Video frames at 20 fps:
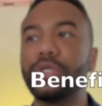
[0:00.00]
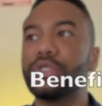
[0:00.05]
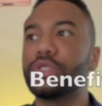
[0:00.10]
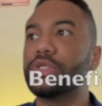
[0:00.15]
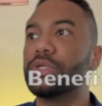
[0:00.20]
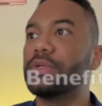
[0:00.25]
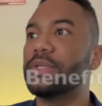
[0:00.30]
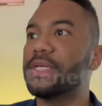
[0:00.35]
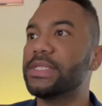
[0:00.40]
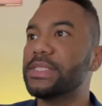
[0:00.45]
So
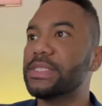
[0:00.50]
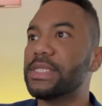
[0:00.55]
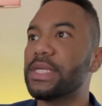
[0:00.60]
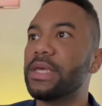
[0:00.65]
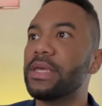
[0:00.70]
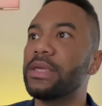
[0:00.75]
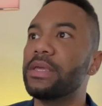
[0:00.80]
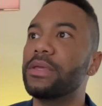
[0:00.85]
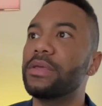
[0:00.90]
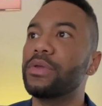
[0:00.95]
let's say
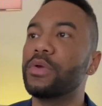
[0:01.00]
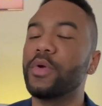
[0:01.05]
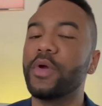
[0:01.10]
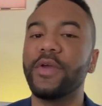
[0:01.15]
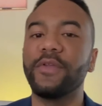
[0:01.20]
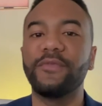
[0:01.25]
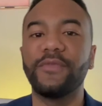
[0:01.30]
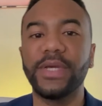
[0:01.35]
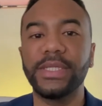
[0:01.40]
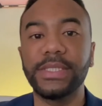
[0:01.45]
you
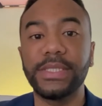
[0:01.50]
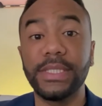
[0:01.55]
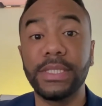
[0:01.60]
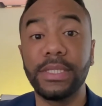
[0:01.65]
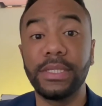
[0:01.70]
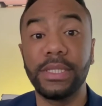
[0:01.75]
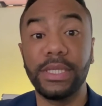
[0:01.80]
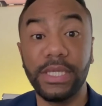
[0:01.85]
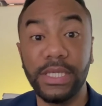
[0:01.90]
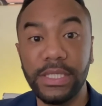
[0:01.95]
invest in
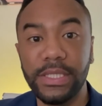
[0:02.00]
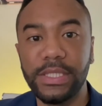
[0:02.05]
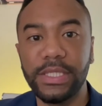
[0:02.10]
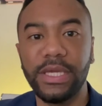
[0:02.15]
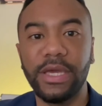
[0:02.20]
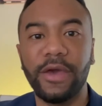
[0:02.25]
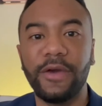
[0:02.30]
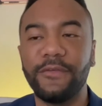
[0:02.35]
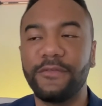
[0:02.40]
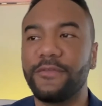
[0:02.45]
an
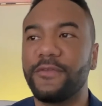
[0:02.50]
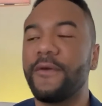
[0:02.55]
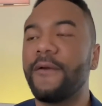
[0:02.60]
ETF